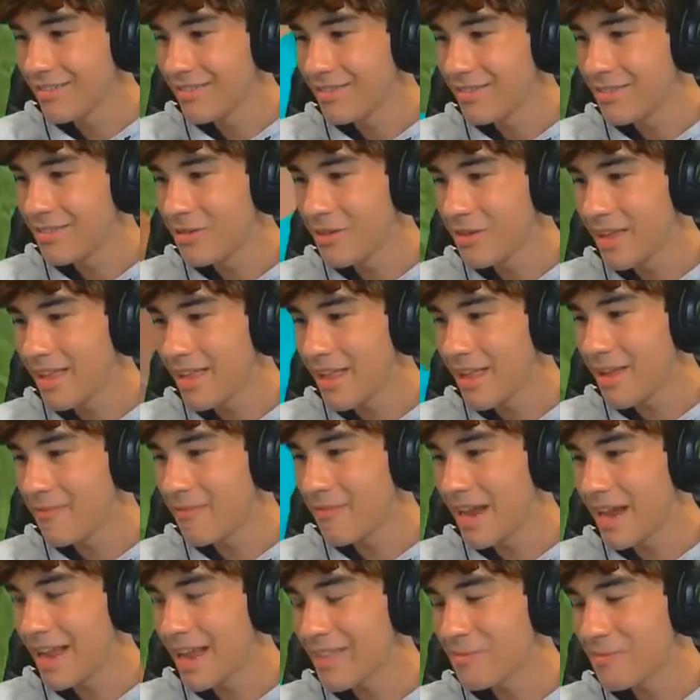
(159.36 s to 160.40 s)
Do an
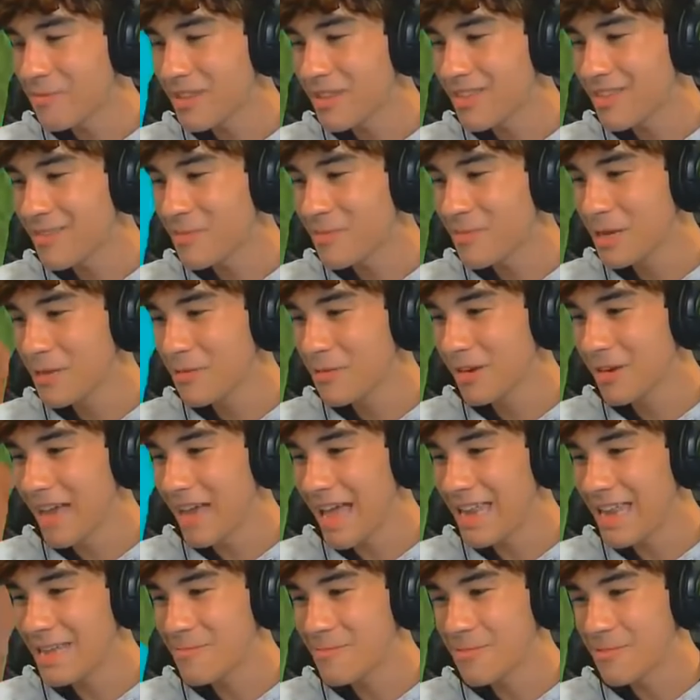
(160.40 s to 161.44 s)
advancement speed run
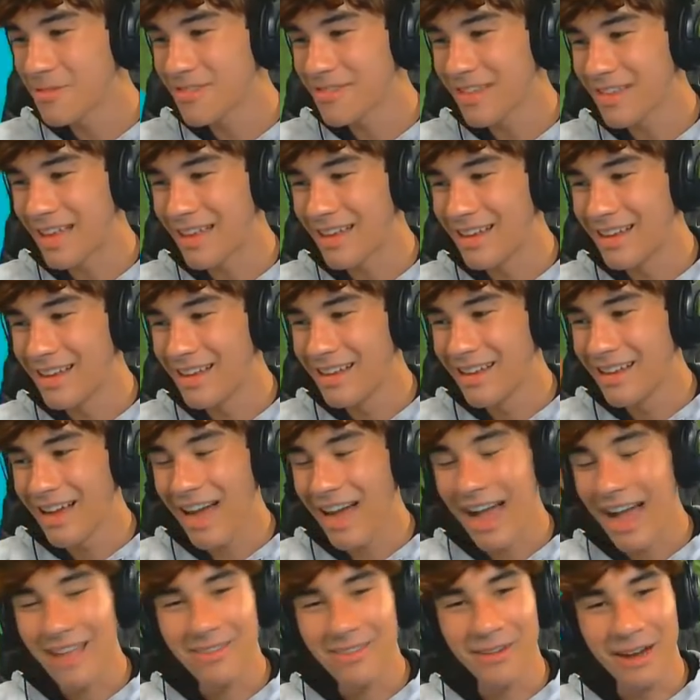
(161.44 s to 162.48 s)
any percent.
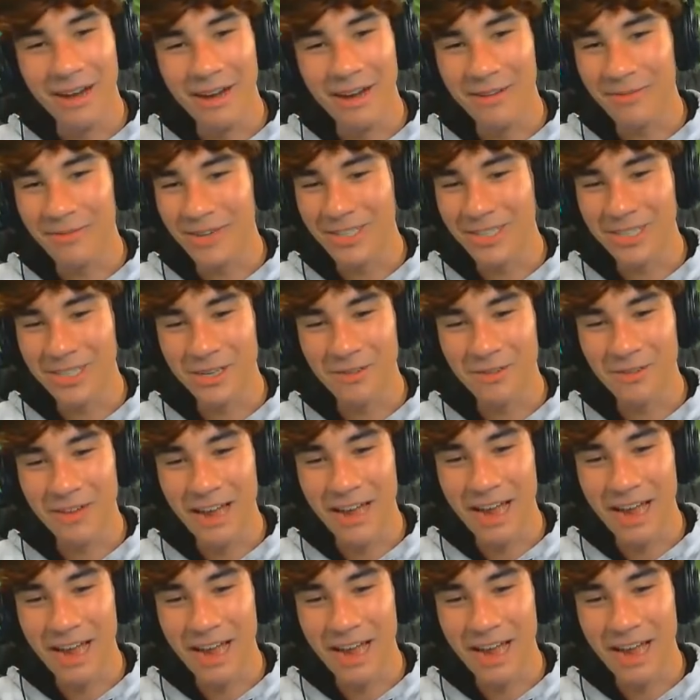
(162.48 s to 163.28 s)
I don't, I'm not sure if I